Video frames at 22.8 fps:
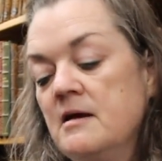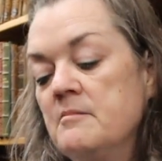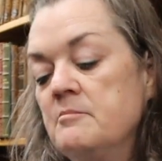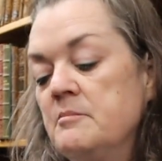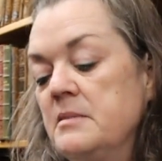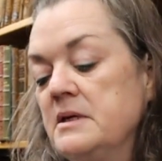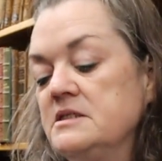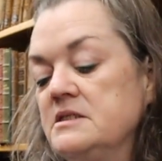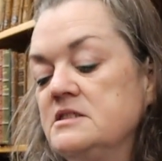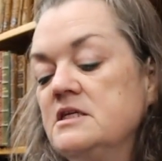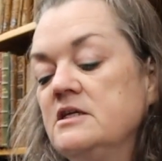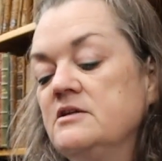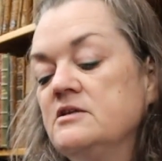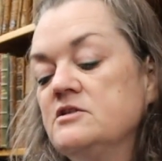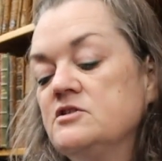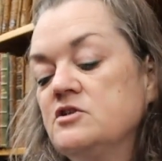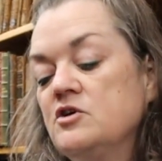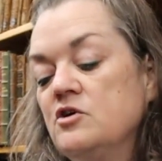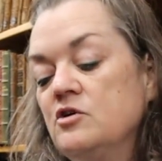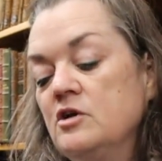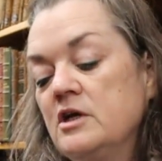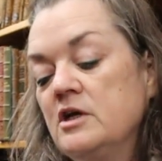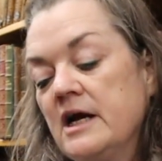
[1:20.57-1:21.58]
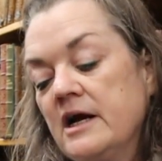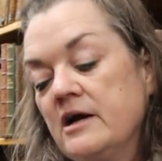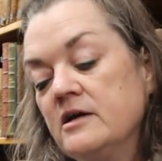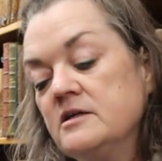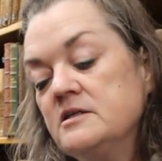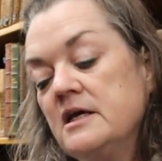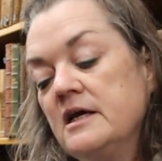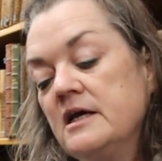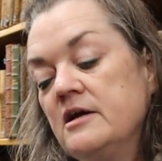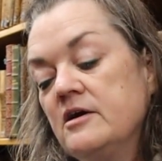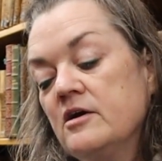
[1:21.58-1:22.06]
Minty, the school
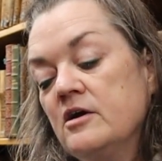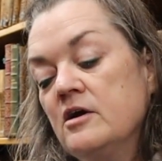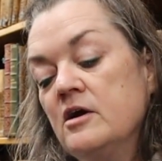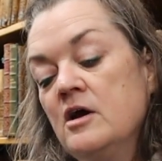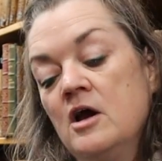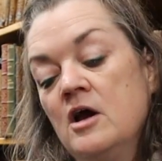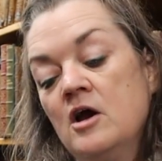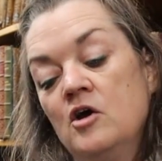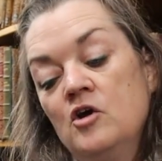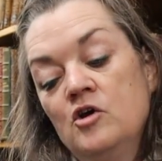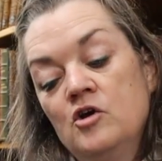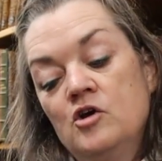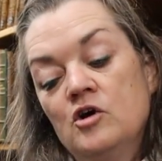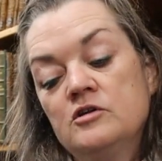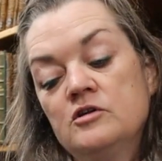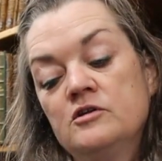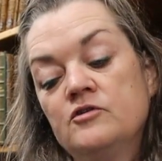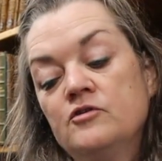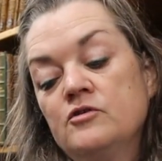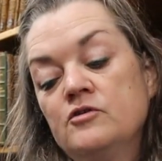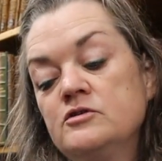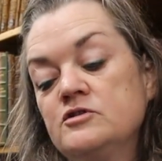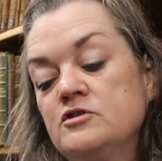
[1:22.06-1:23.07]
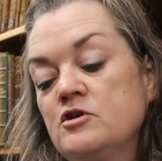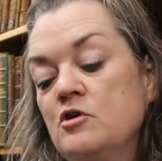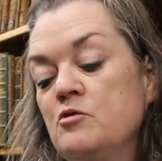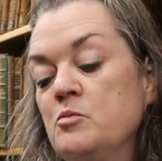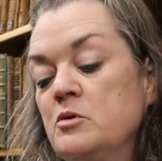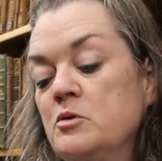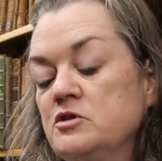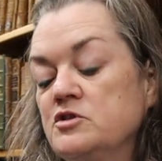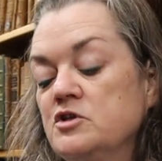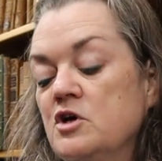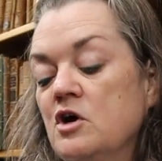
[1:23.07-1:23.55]
caretaker, who got through so
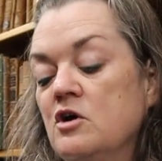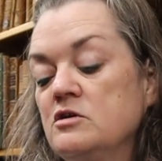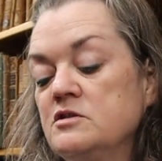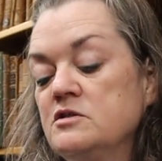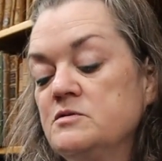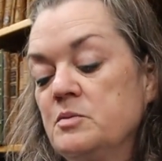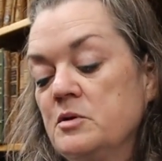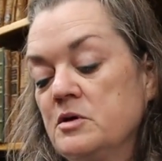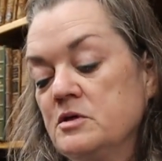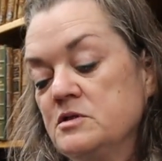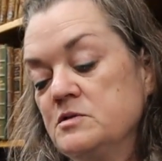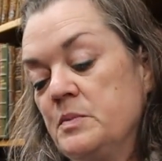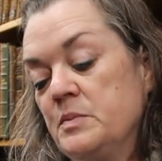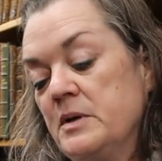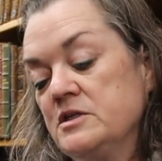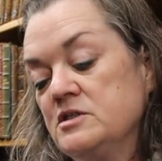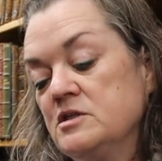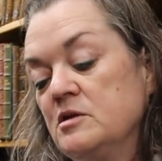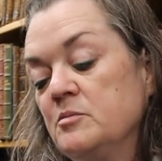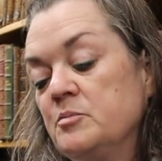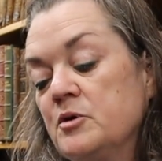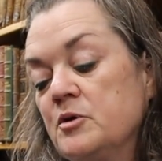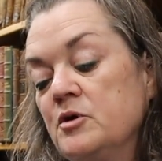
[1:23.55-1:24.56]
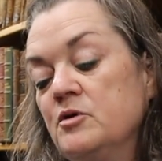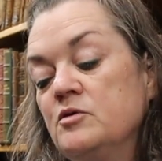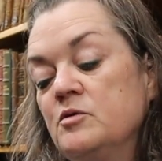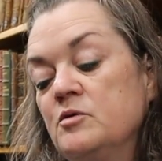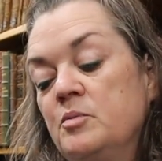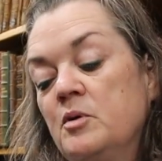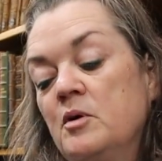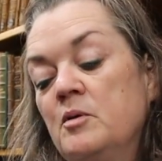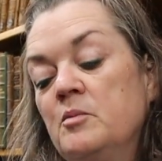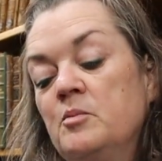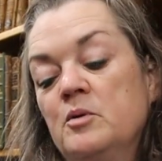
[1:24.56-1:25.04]
much Carlsberg Special Brew, the
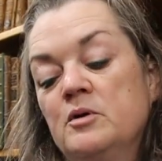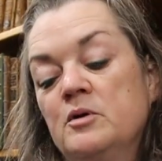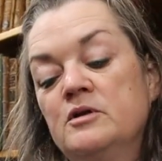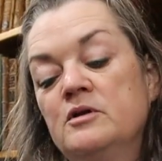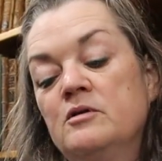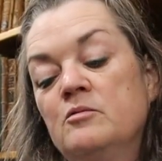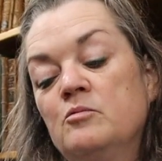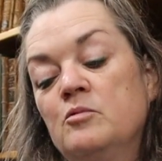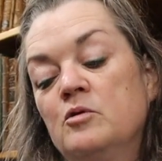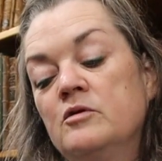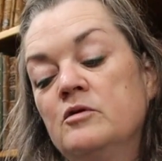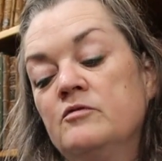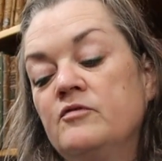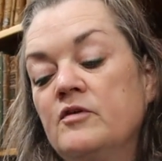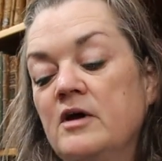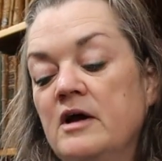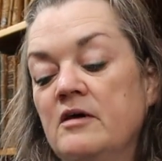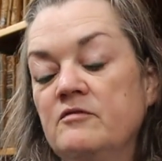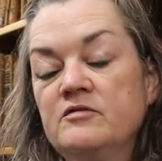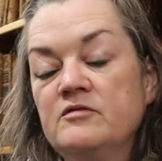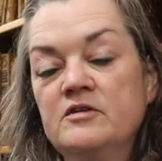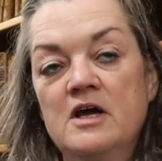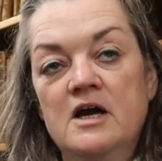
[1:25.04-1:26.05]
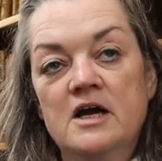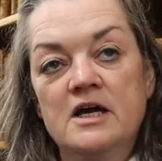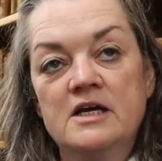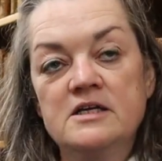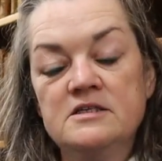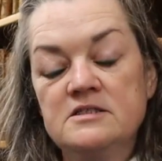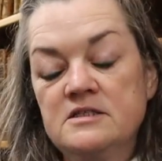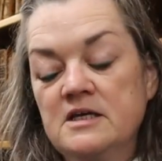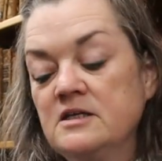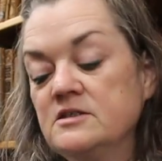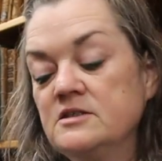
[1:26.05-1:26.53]
pub won an award for having the
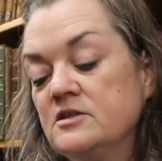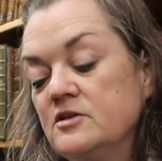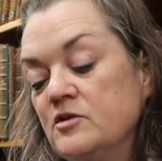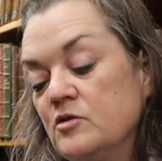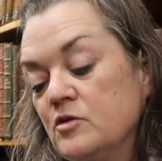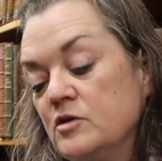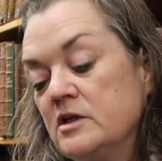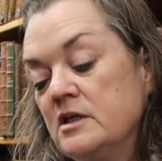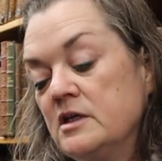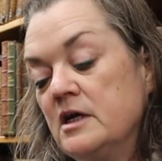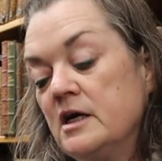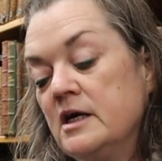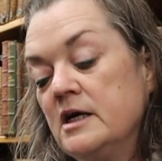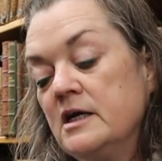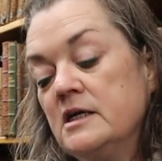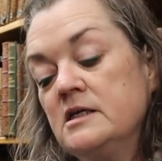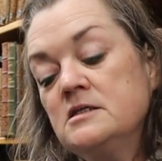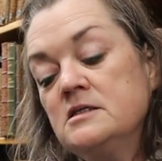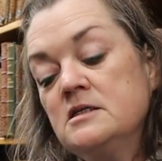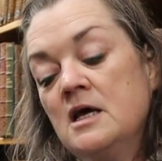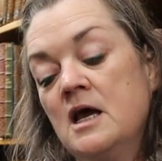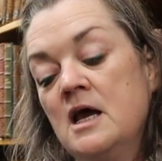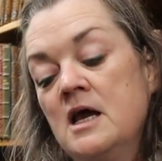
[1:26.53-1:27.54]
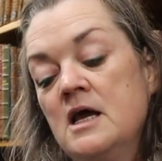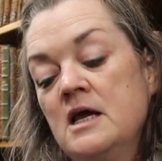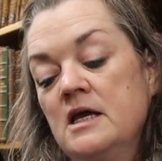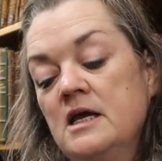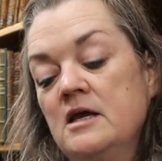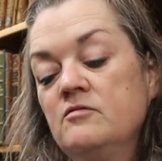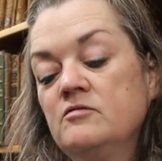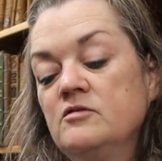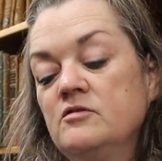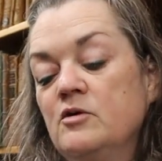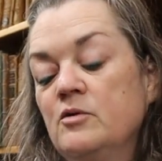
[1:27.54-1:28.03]
highest sales in Northern Ireland,
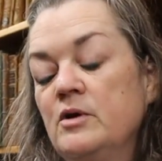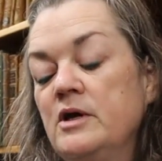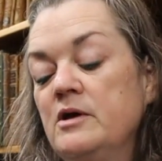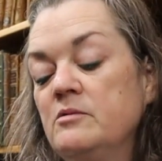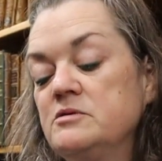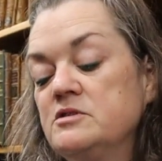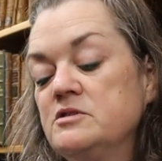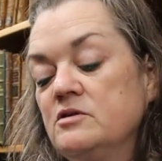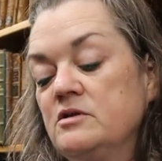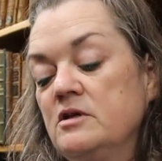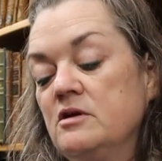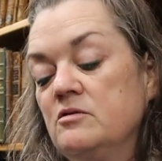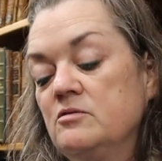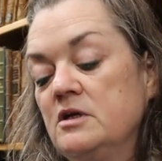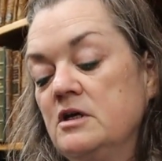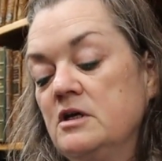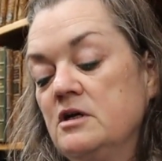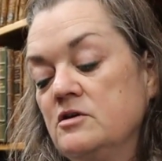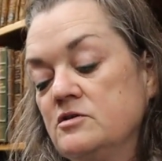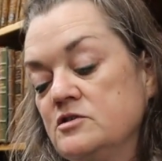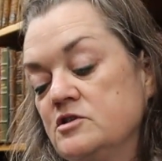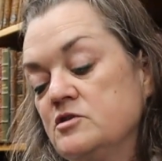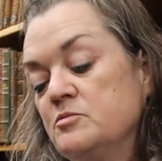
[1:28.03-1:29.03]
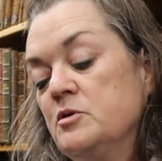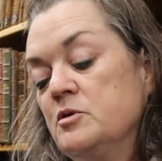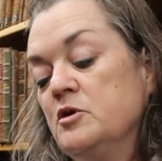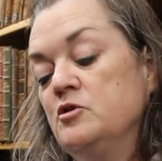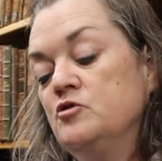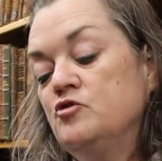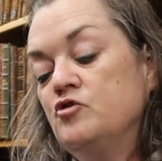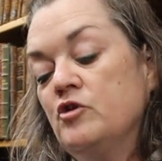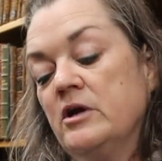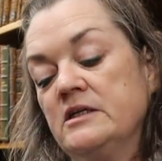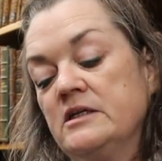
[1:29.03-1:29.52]
even though he was the only customer who
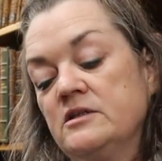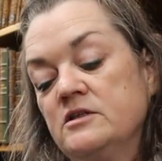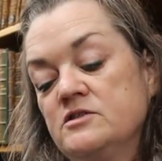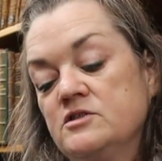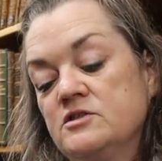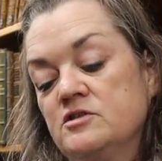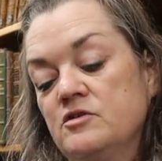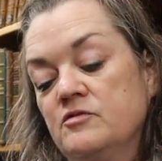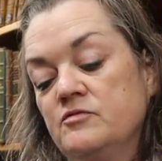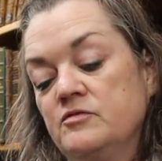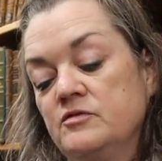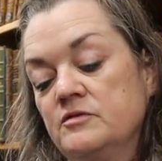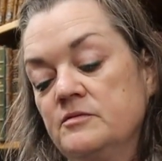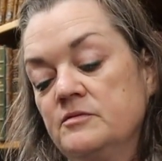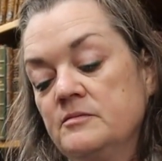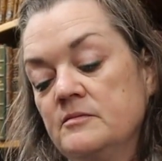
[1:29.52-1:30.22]
drank the stuff.